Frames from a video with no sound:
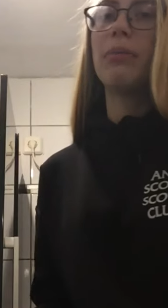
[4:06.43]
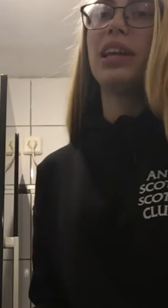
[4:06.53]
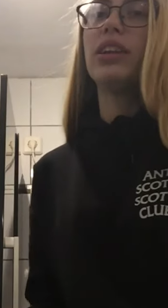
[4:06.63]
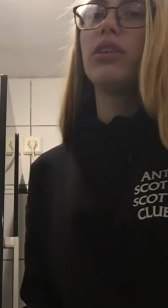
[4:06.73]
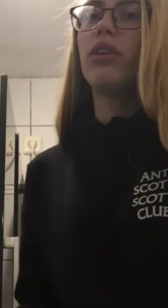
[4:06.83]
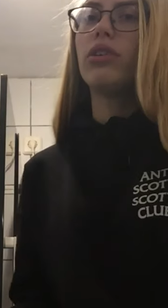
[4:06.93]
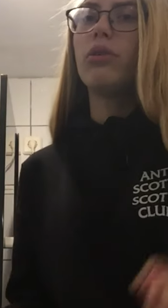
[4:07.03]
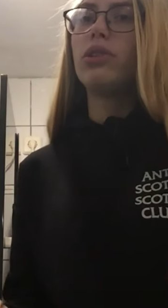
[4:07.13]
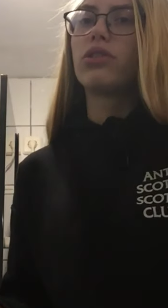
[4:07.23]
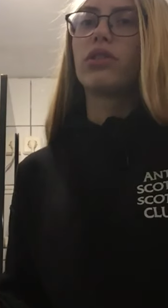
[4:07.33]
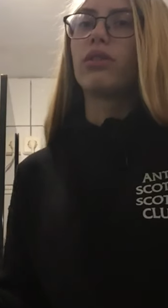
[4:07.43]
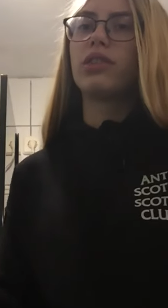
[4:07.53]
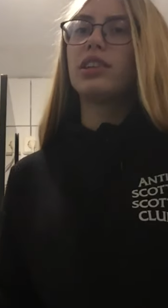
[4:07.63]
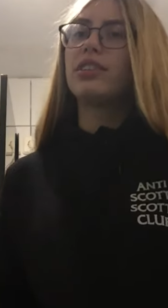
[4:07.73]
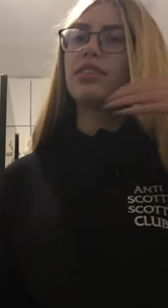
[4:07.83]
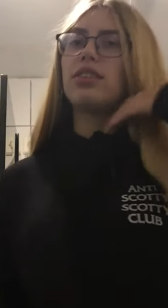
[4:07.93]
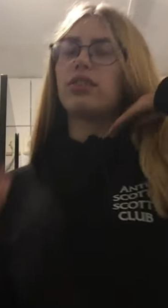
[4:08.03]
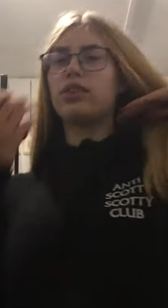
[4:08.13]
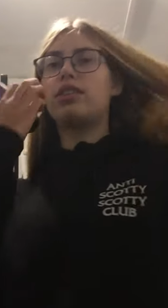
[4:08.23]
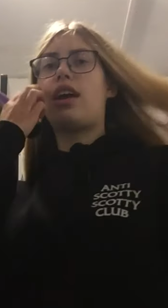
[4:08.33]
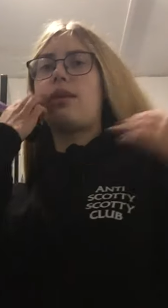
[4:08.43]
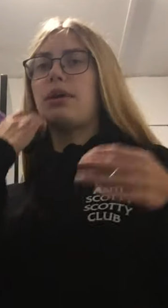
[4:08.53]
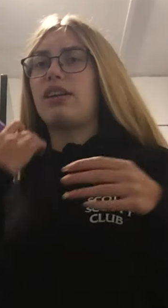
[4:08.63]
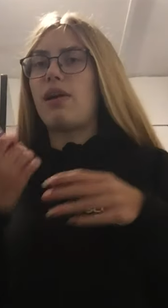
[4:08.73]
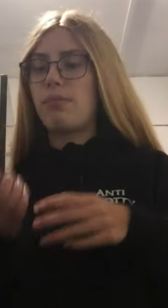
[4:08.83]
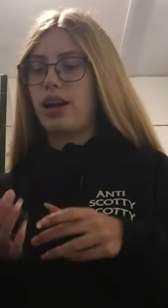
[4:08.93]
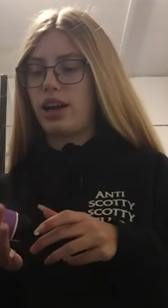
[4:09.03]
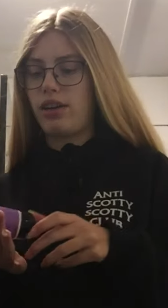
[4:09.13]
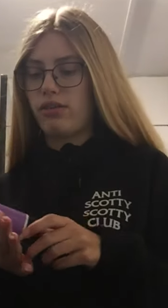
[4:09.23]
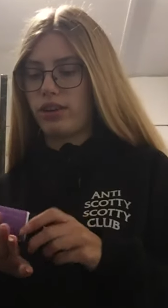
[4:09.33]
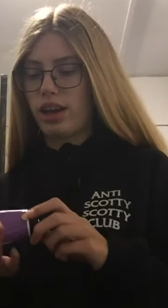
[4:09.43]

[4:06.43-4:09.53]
I mean, y'all know the drill. This is the 3rd time I dyed my hair on